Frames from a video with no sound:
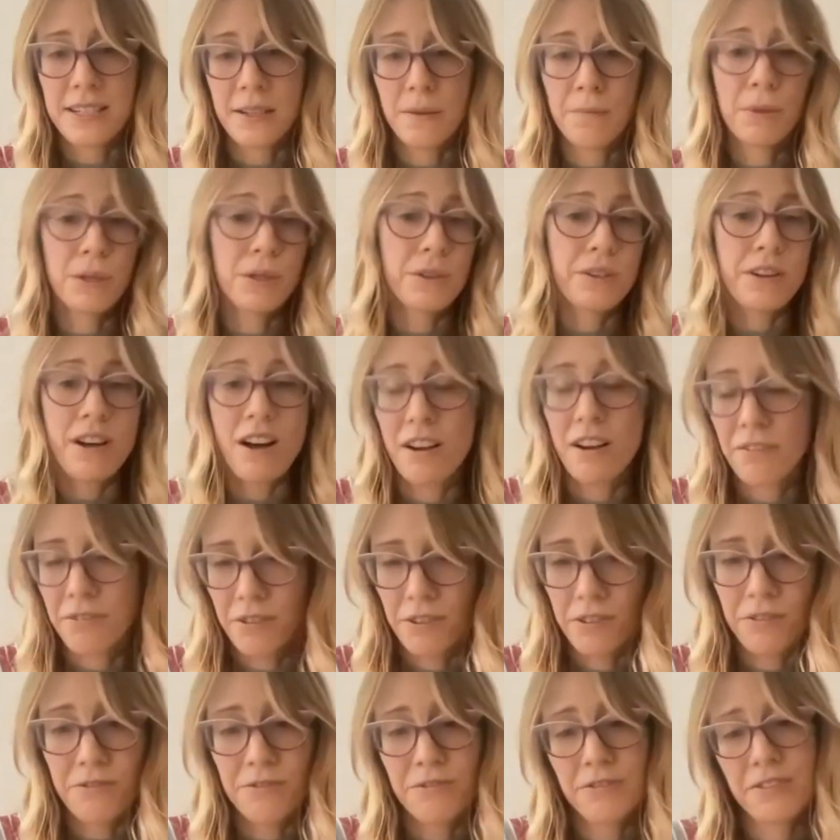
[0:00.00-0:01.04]
to build off
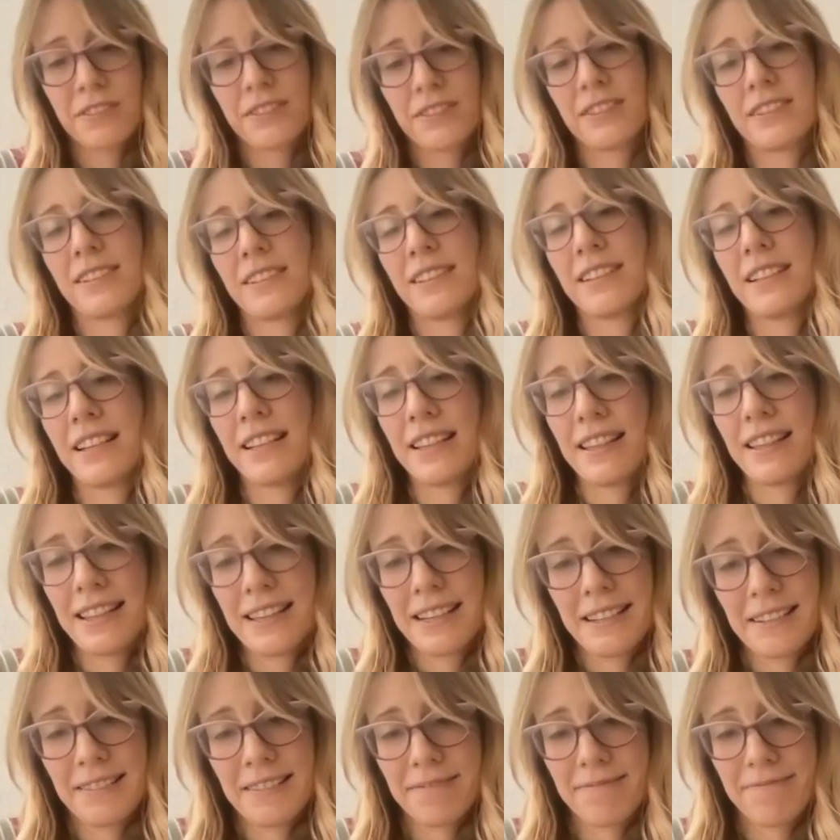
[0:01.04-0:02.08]
of. And
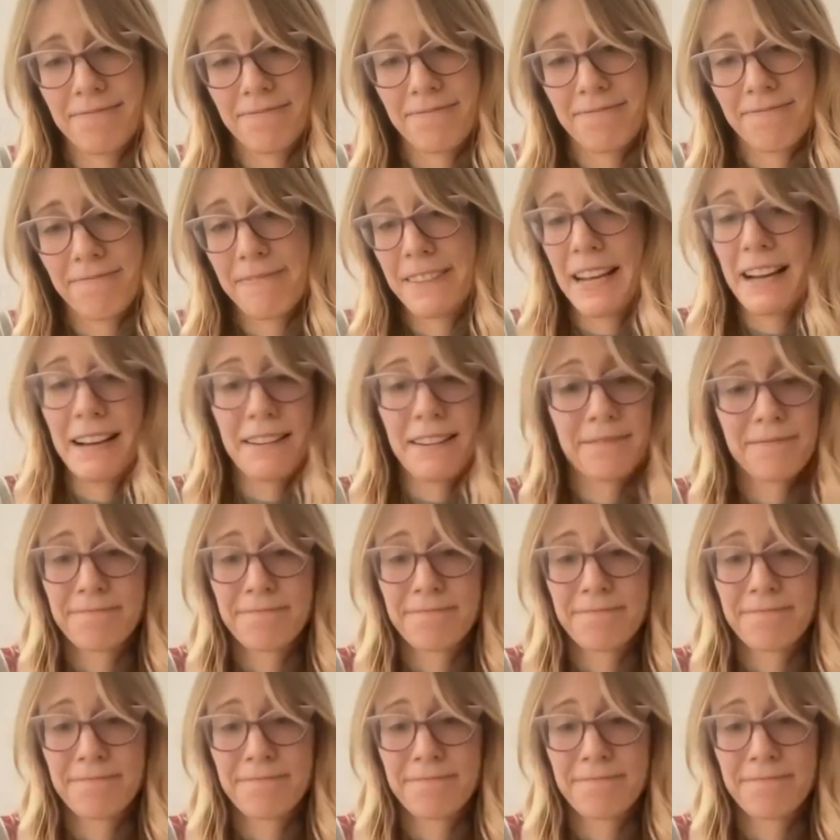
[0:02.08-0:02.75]
then, yeah.